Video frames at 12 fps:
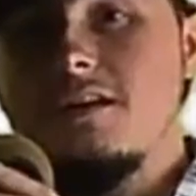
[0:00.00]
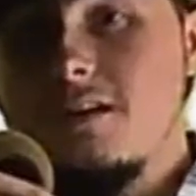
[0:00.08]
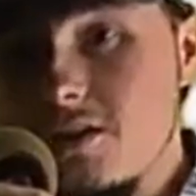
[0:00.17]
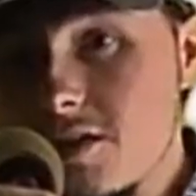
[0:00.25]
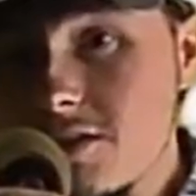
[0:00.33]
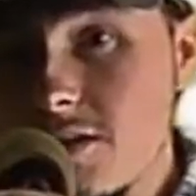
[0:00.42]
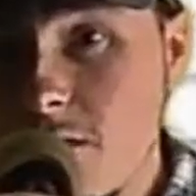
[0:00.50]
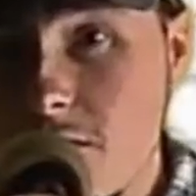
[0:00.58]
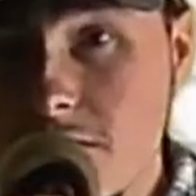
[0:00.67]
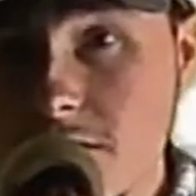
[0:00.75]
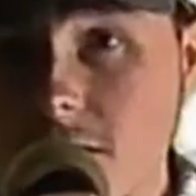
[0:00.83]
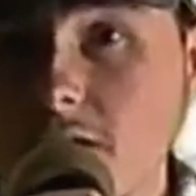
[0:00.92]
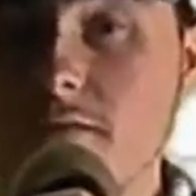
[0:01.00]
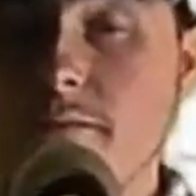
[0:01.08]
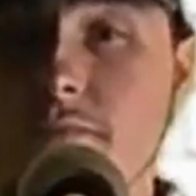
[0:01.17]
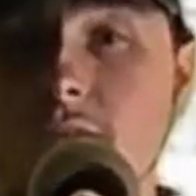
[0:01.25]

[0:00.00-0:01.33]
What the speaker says: You just told on yourself.